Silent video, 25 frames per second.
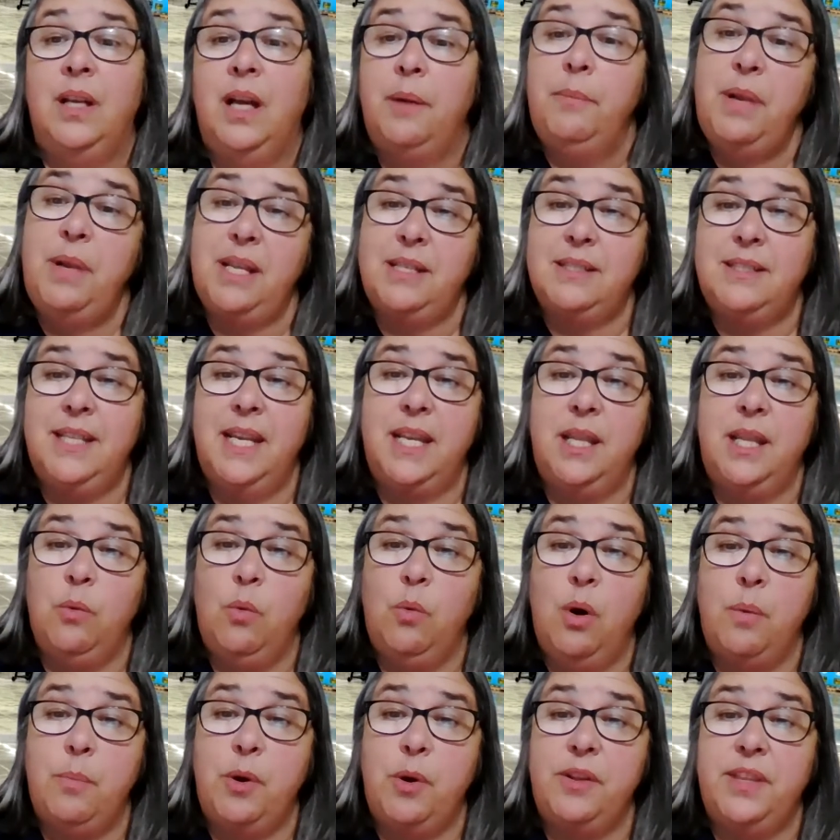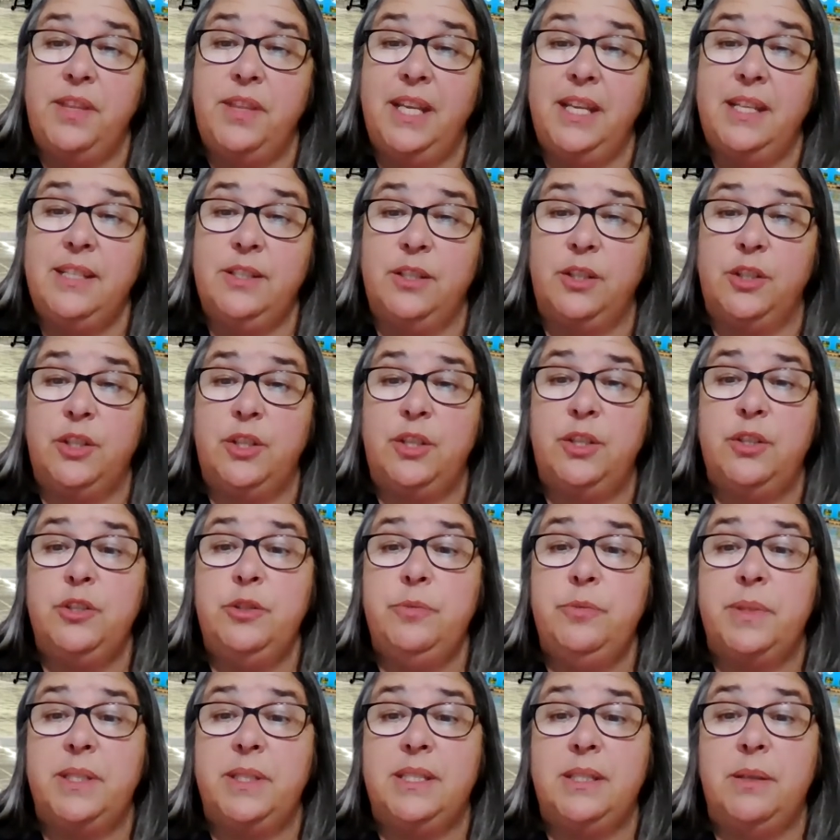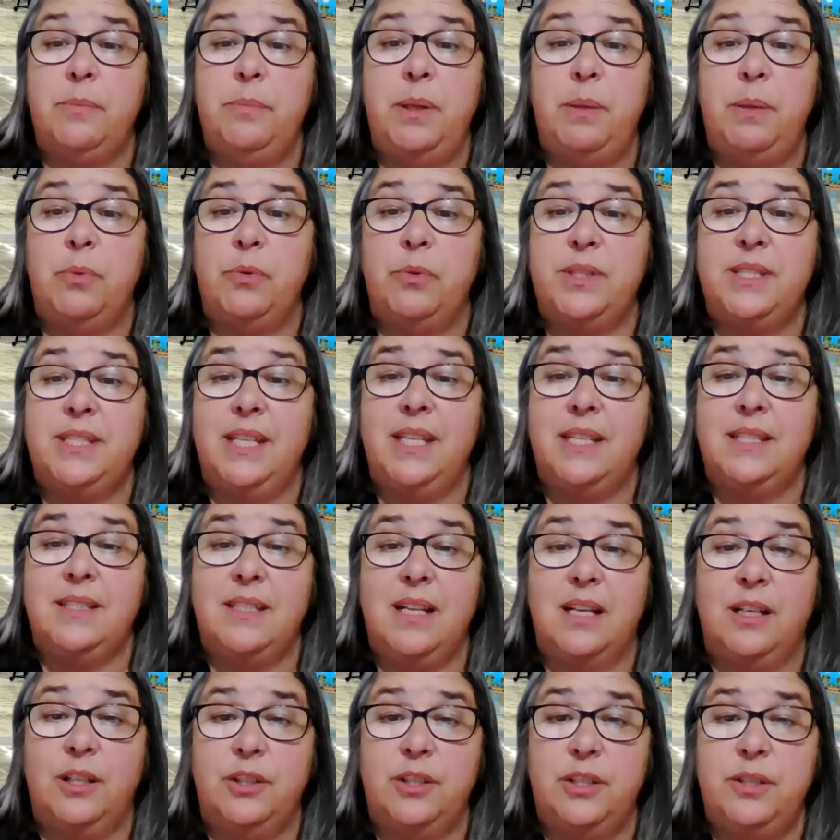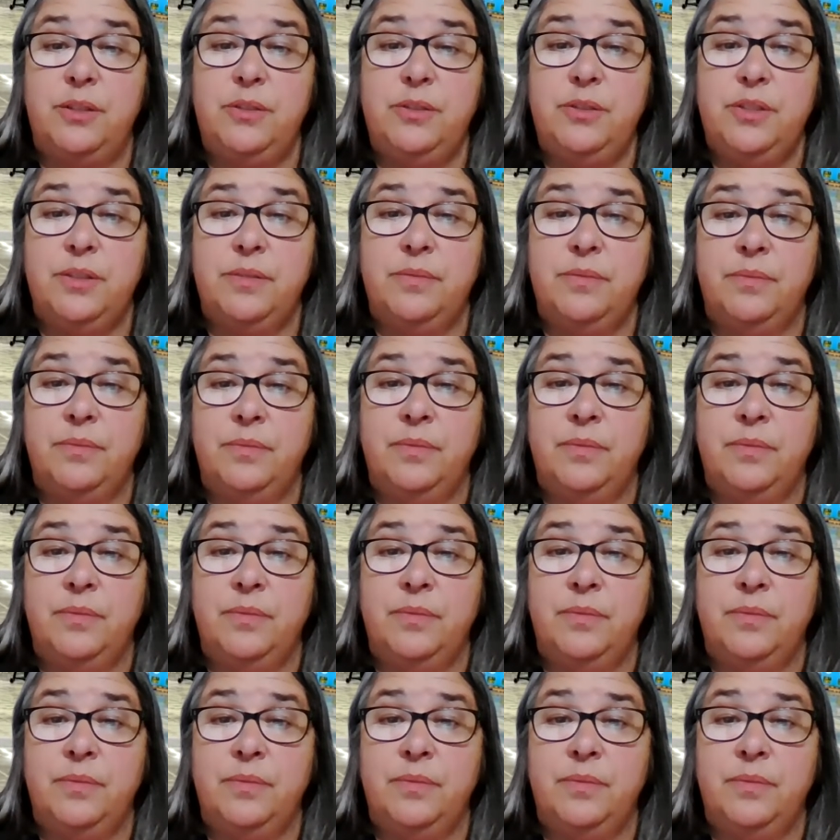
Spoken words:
I'm not saying the Walmart thing isn't good news, but some people would say it's not good news.